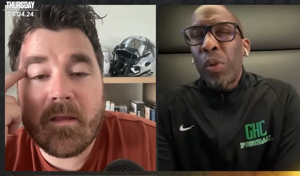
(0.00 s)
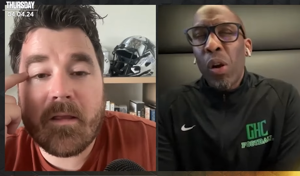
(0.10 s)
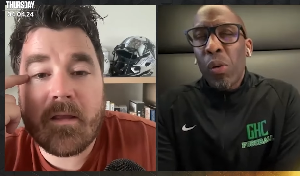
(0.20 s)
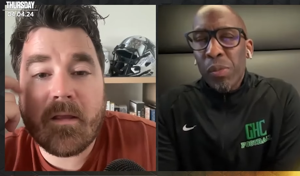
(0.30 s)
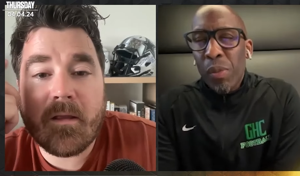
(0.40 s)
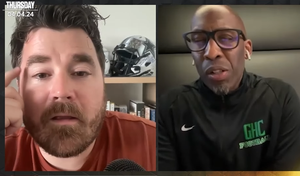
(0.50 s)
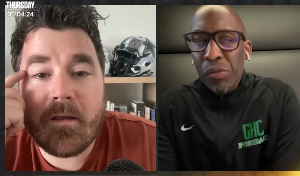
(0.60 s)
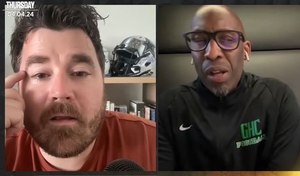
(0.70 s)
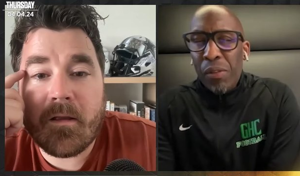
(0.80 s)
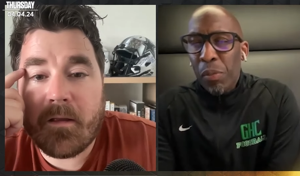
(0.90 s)
Speaker 1: we always mock
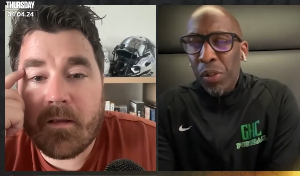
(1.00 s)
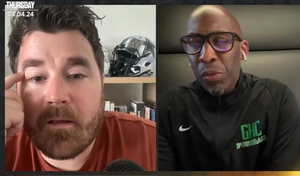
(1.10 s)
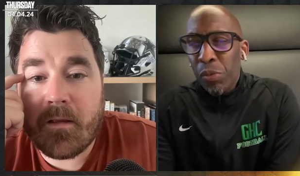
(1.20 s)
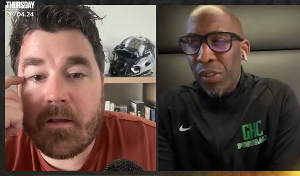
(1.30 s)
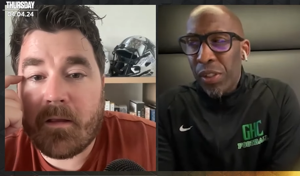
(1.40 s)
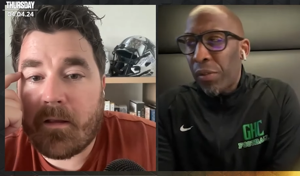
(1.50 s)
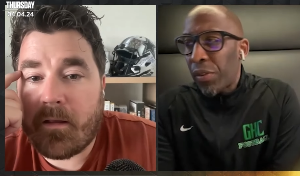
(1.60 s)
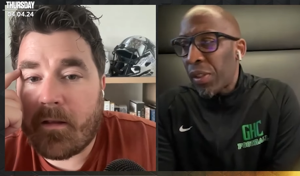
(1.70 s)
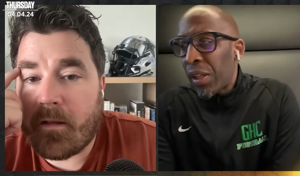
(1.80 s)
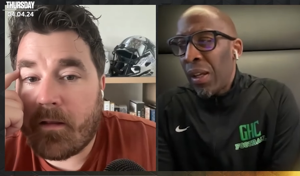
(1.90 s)
draft a bunch of
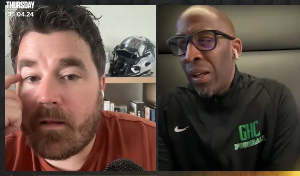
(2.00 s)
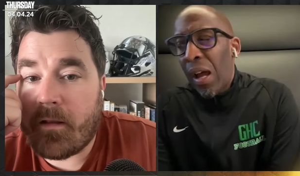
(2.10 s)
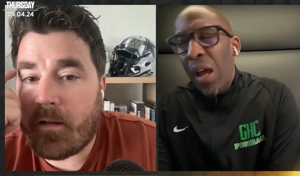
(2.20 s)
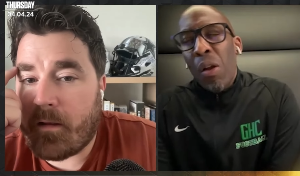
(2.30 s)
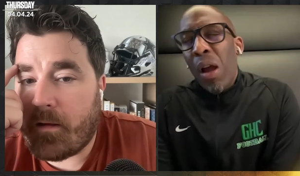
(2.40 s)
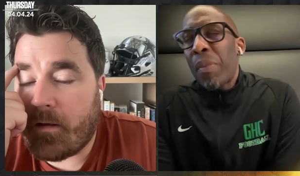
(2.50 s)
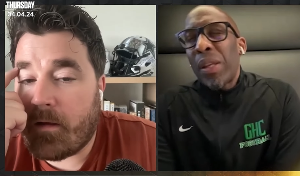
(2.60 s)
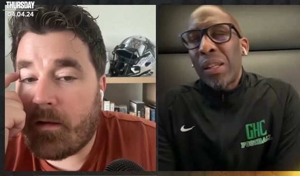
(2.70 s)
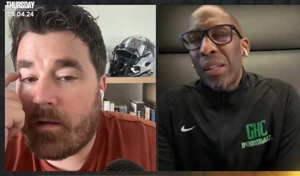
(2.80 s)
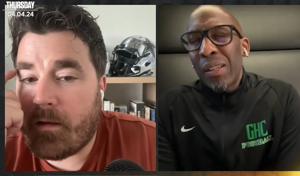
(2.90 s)
receivers. I don't know how
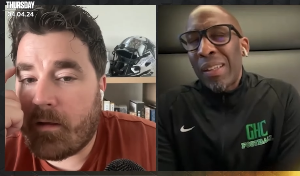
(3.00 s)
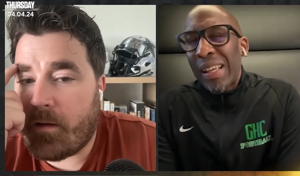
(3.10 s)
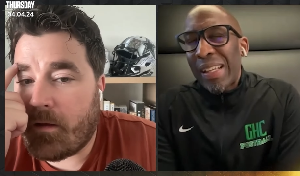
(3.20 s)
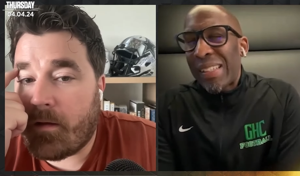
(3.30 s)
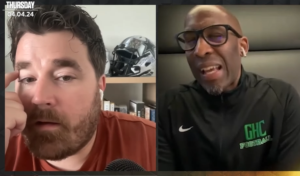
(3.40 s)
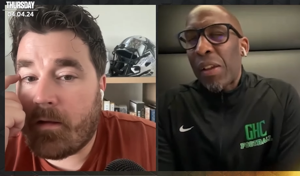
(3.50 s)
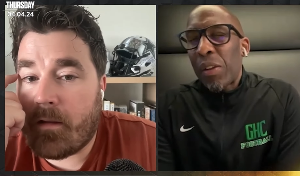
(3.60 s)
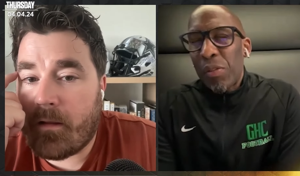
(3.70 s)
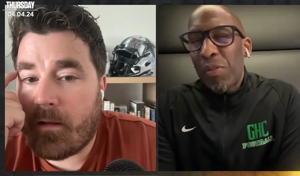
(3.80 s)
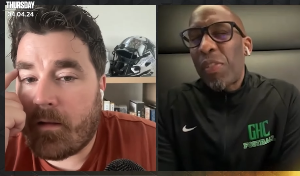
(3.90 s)
many
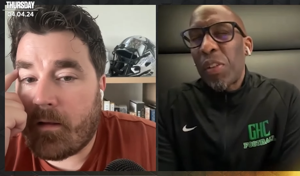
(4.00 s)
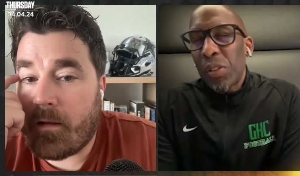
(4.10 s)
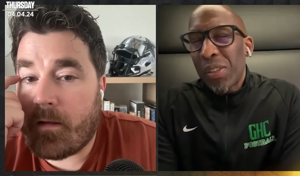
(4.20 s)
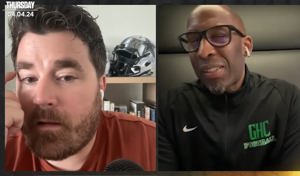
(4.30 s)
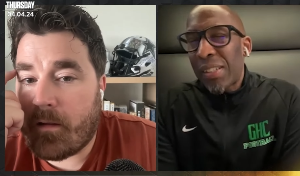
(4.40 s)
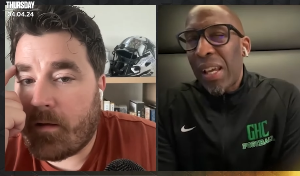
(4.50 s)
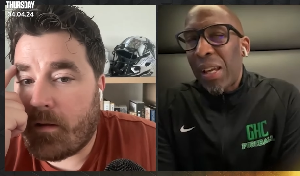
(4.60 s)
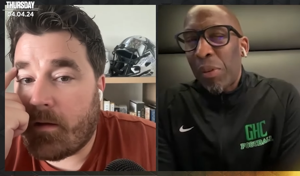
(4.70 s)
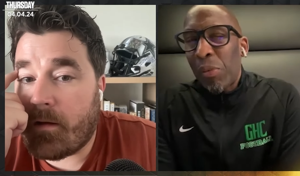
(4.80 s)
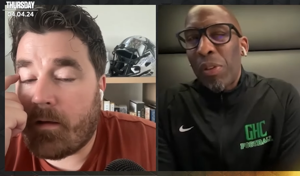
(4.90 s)
executives feel the
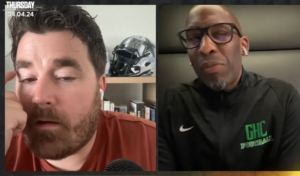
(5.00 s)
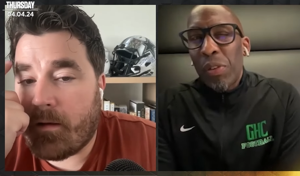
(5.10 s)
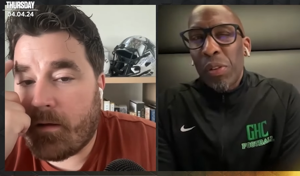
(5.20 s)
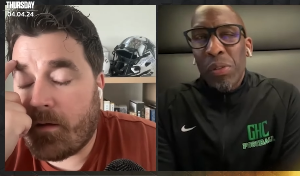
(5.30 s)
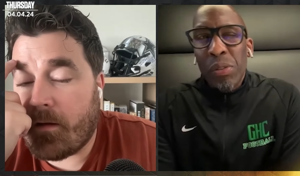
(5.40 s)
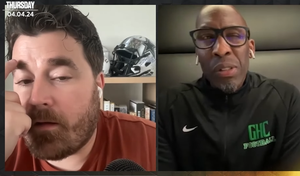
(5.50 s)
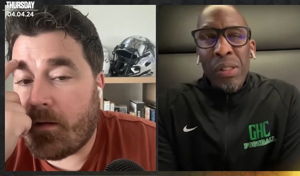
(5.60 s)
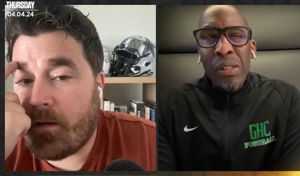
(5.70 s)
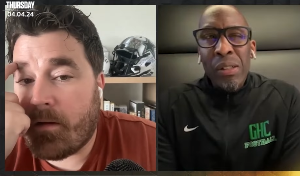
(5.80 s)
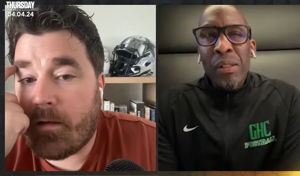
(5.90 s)
same that we feel
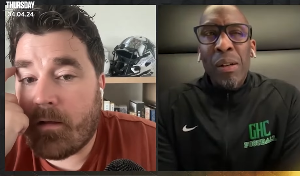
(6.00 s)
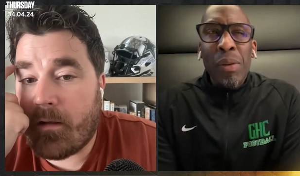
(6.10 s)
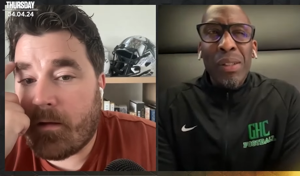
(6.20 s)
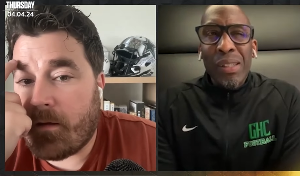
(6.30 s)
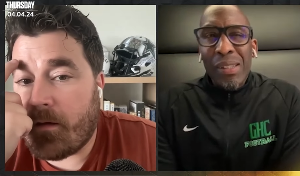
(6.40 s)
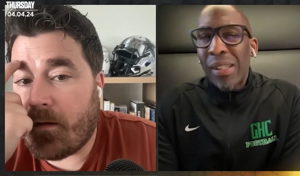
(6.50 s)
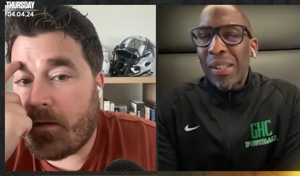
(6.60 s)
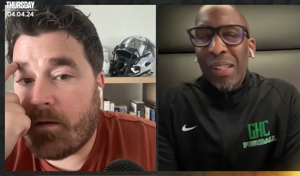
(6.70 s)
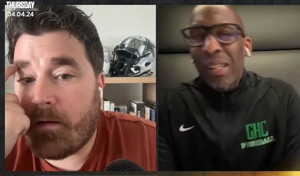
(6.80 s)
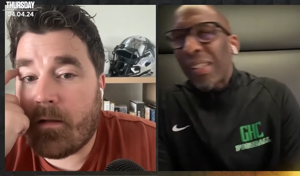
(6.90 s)
about their class.
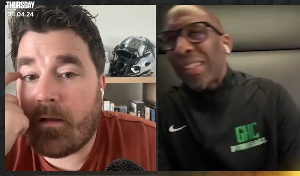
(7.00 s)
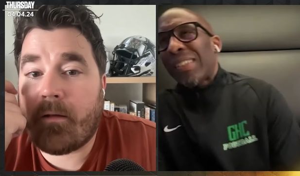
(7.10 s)
Like,